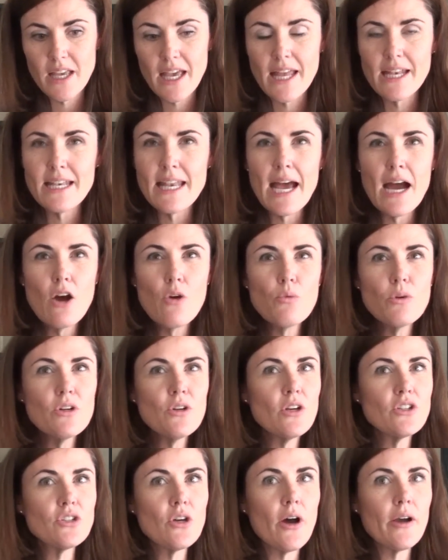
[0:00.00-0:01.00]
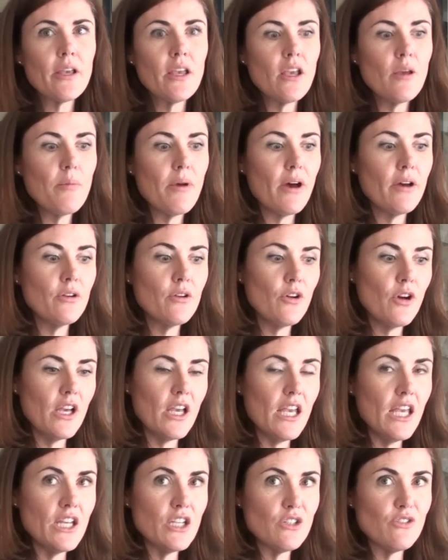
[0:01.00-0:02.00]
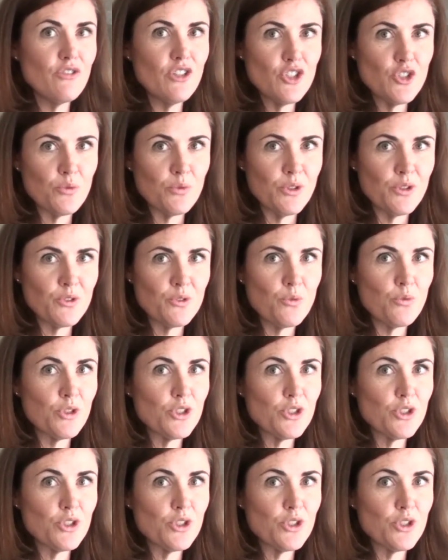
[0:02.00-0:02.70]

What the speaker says: And now we're not talking about individuals,